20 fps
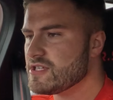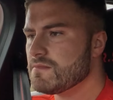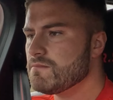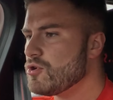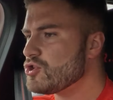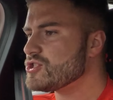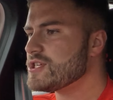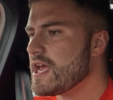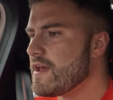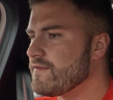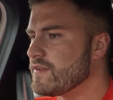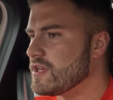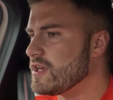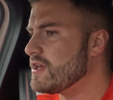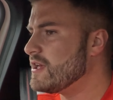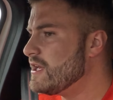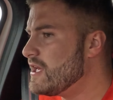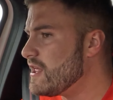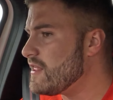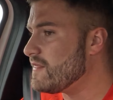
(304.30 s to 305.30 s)
isn't much heavier
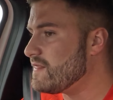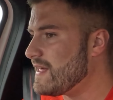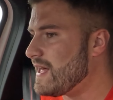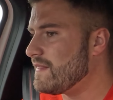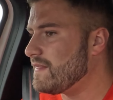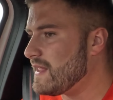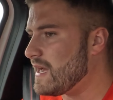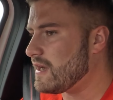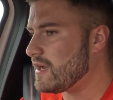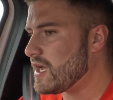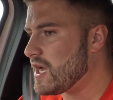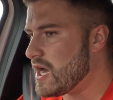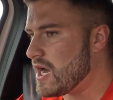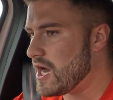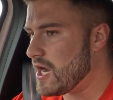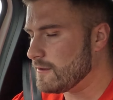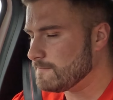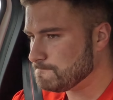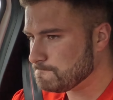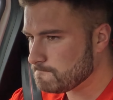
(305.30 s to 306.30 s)
than that
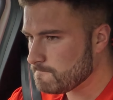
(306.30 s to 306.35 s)
car.